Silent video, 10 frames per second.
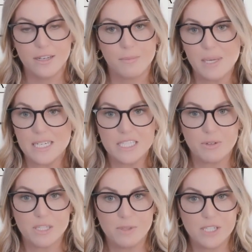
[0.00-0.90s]
because you
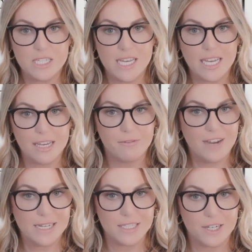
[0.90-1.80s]
were supposed to take it
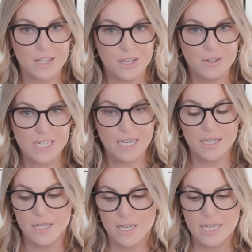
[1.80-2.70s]
faster than you did.